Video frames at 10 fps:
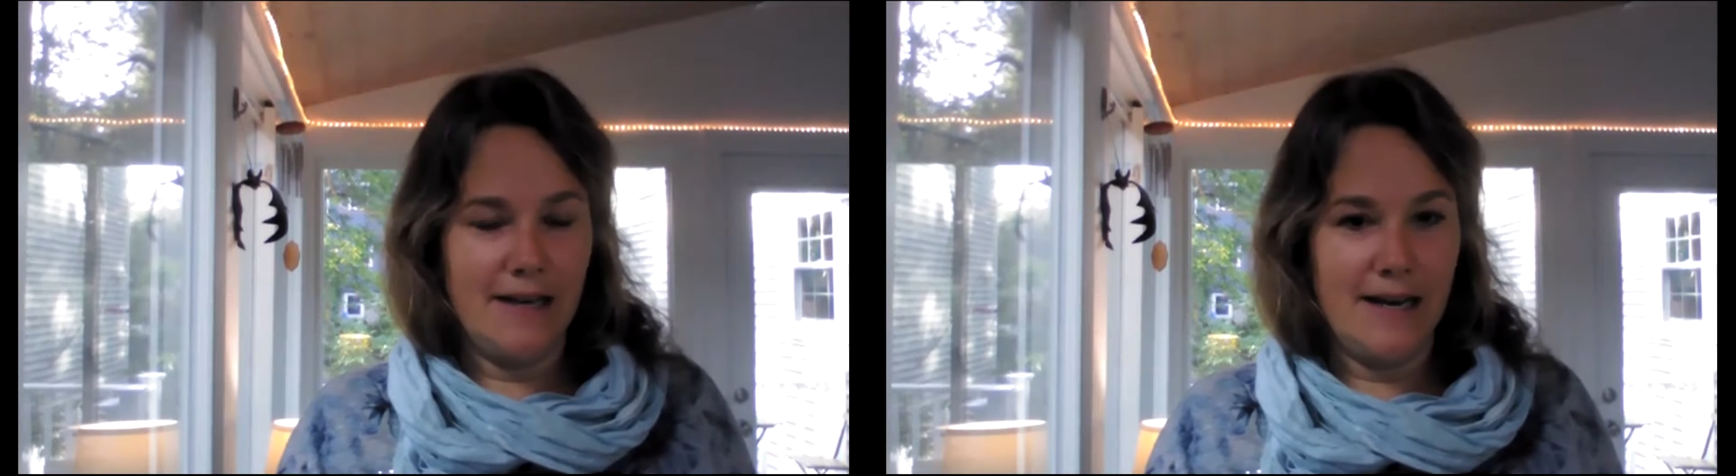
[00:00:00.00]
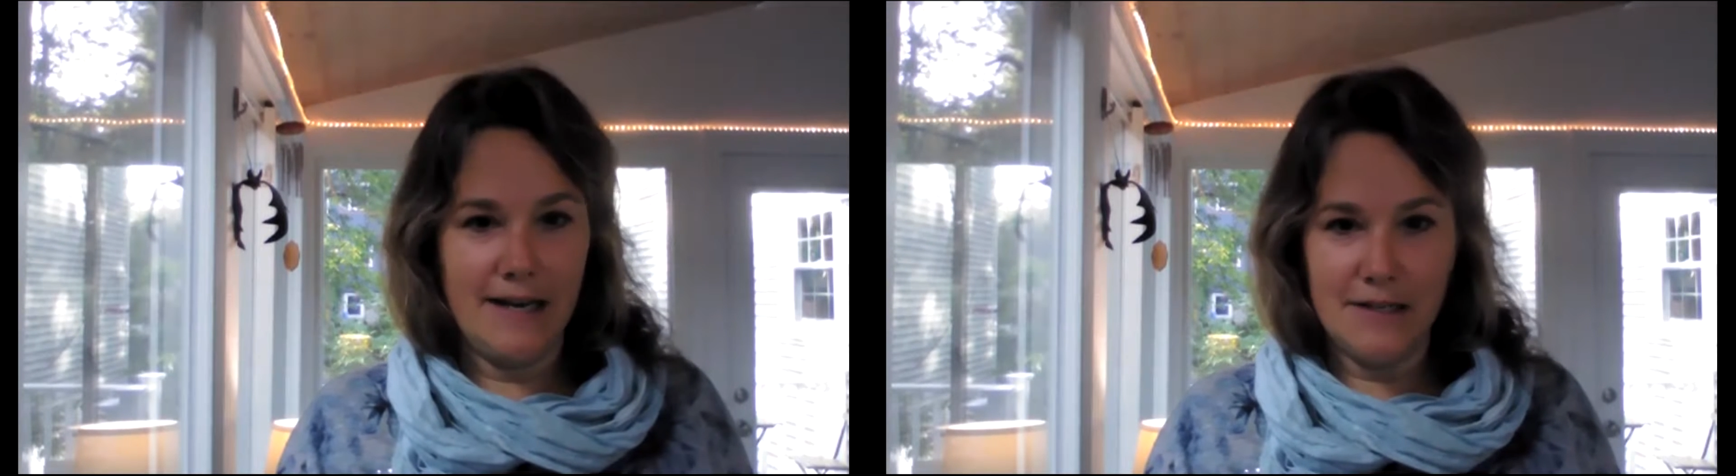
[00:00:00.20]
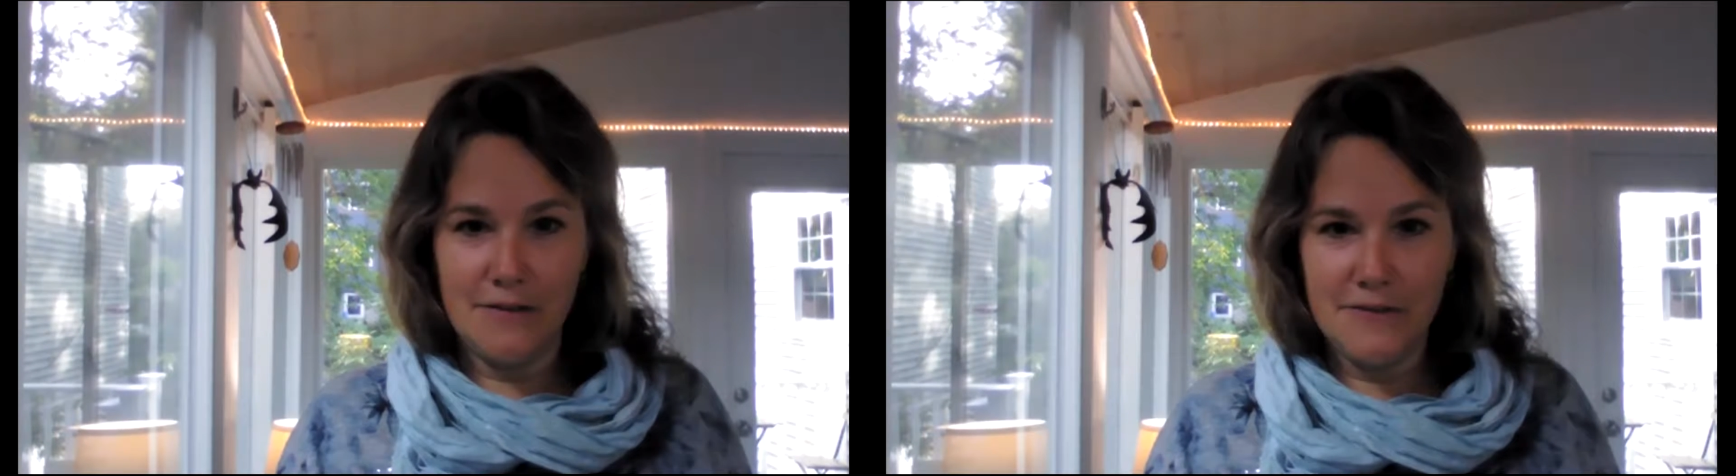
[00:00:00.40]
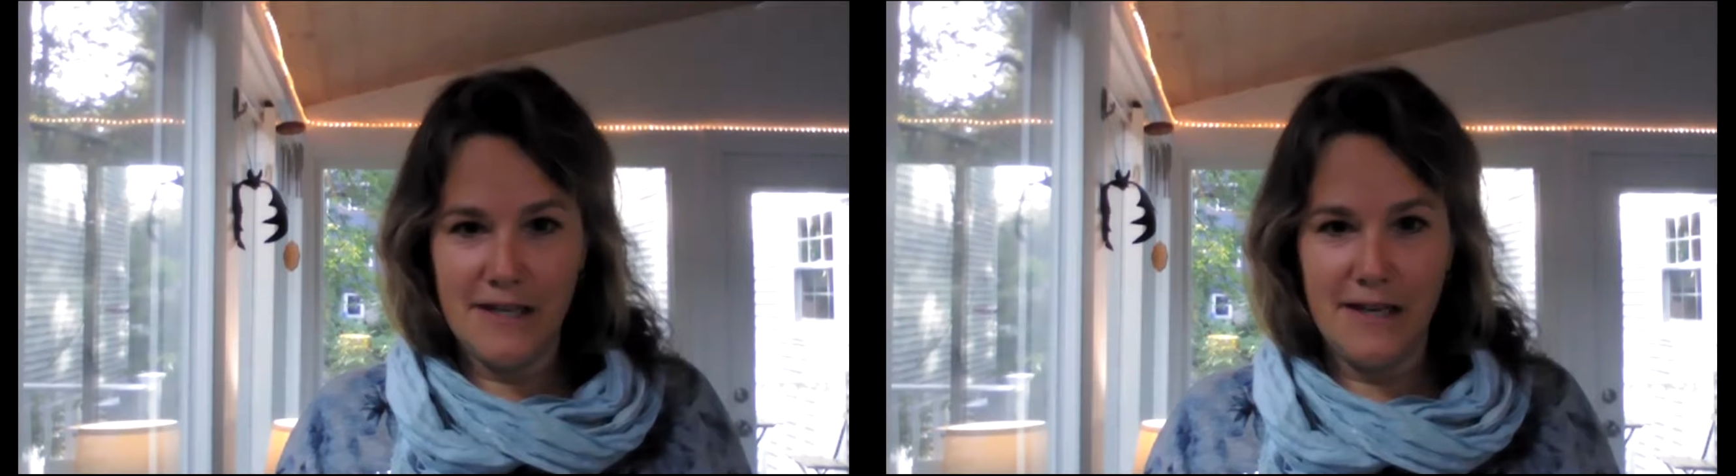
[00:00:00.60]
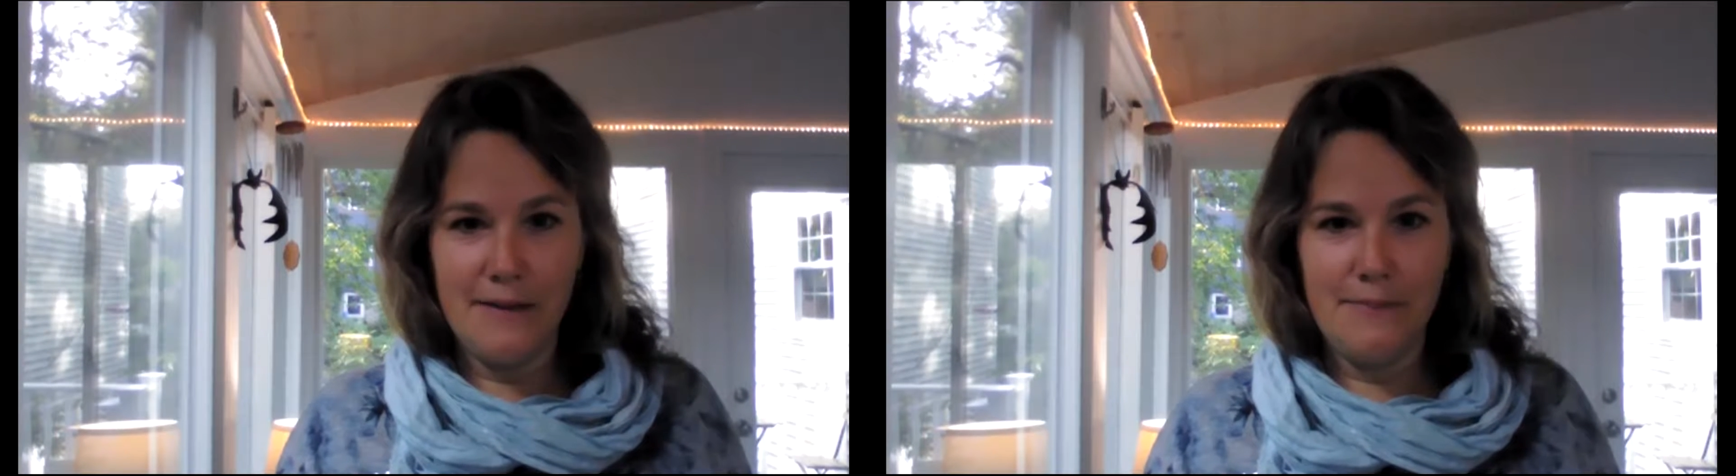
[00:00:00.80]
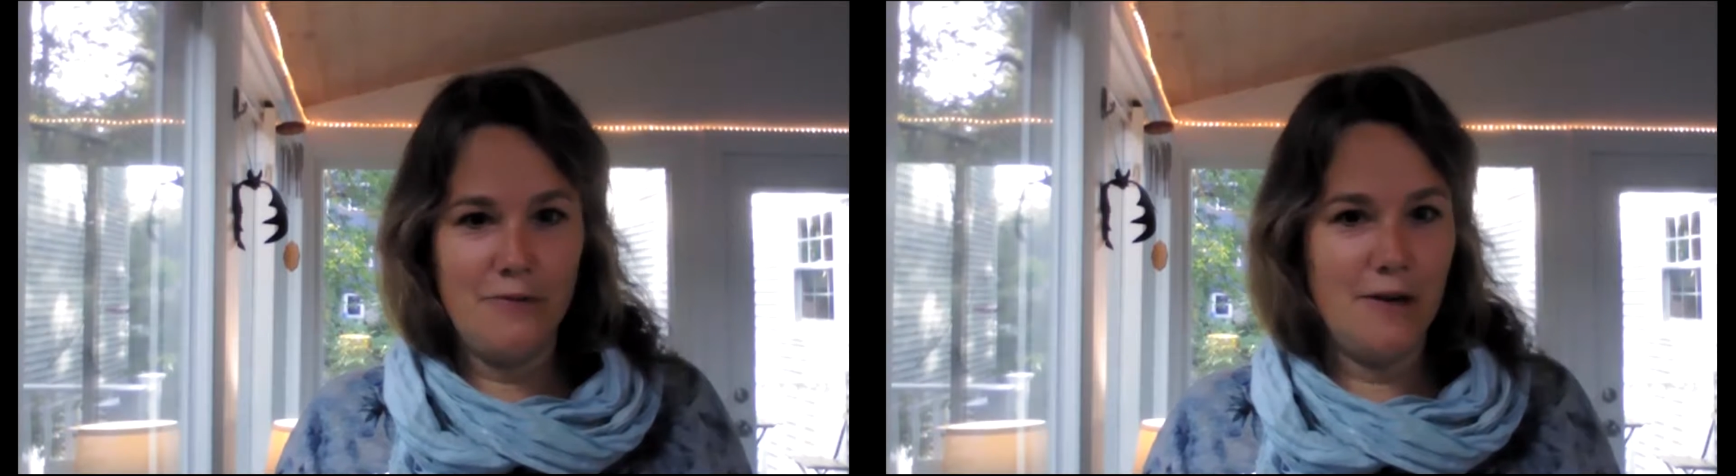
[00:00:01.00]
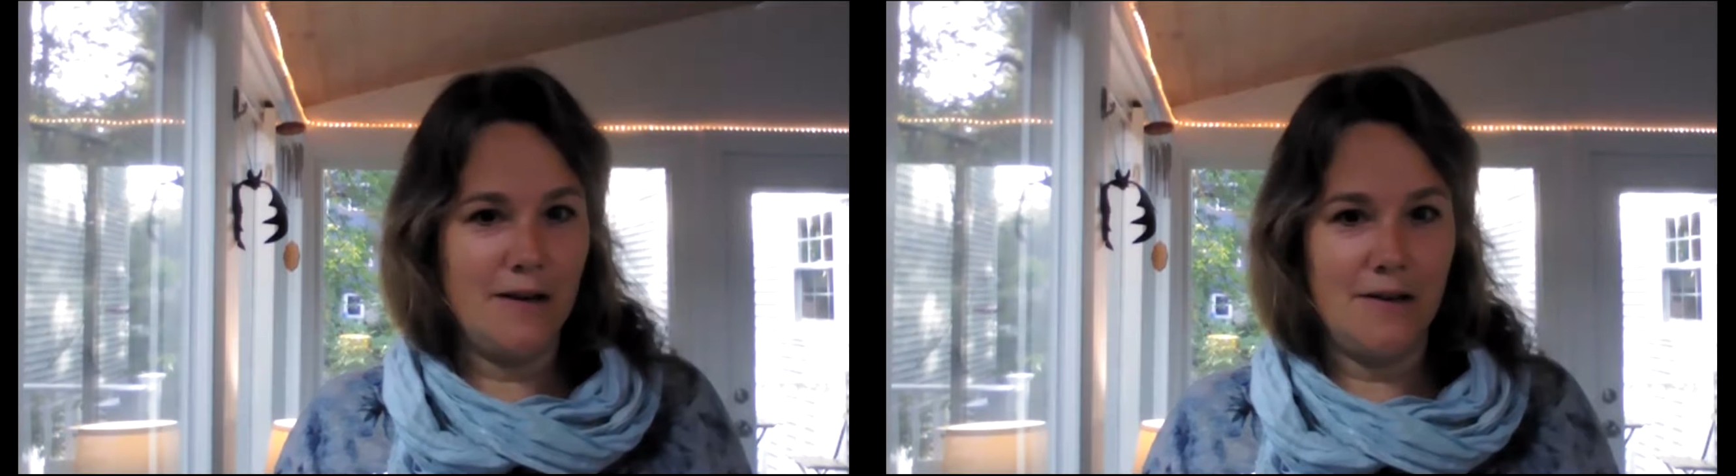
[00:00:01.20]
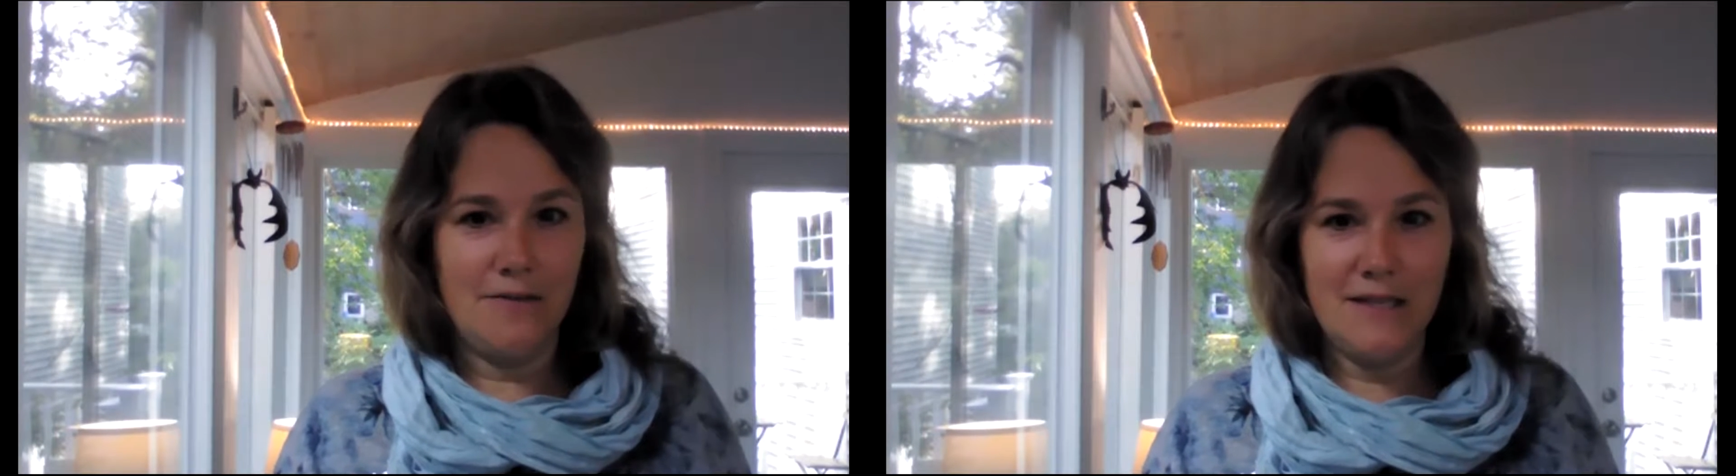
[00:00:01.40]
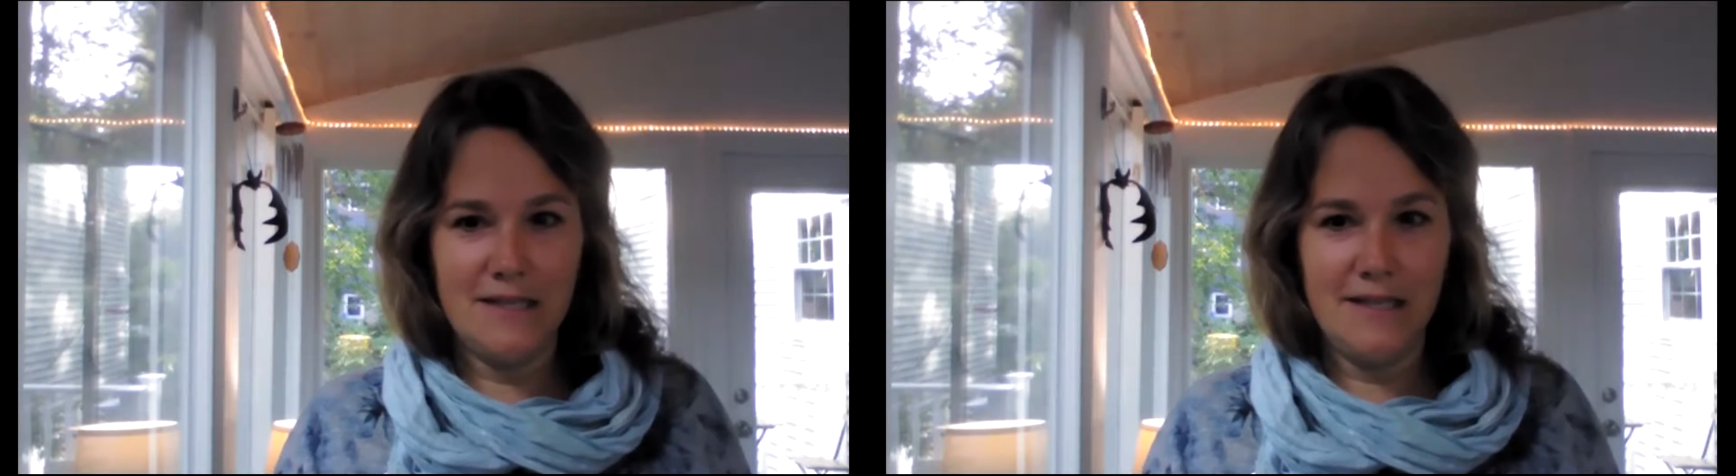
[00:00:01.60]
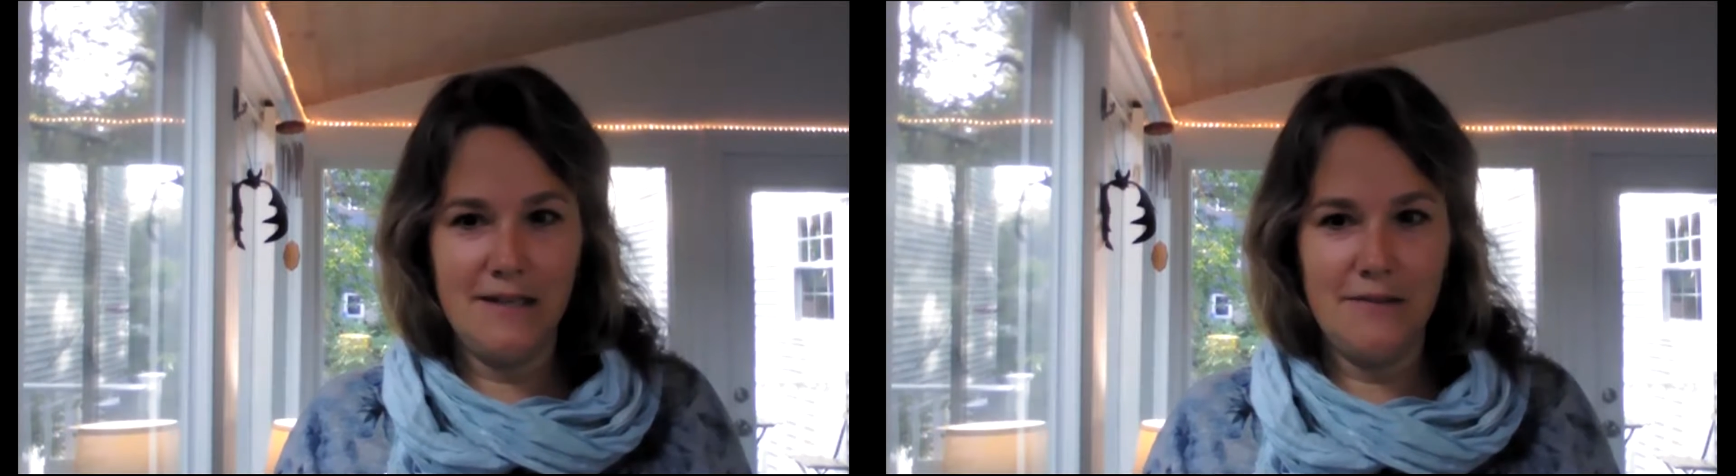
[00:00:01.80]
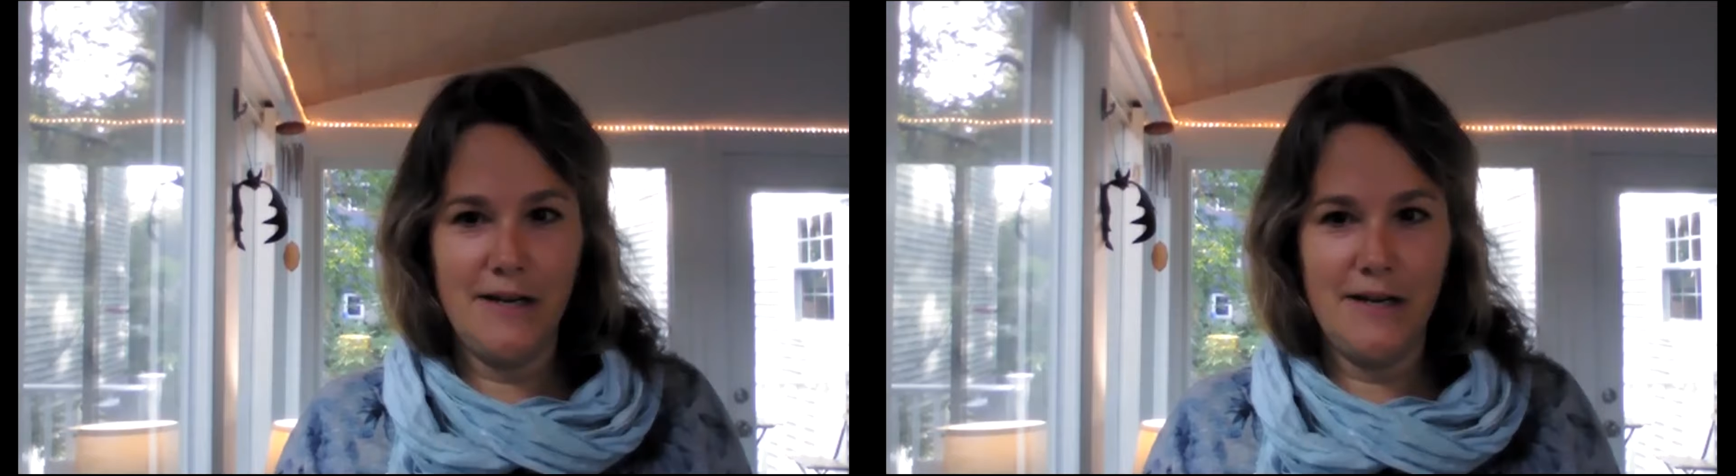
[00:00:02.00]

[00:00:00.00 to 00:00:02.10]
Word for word: ahead of time, we're always here.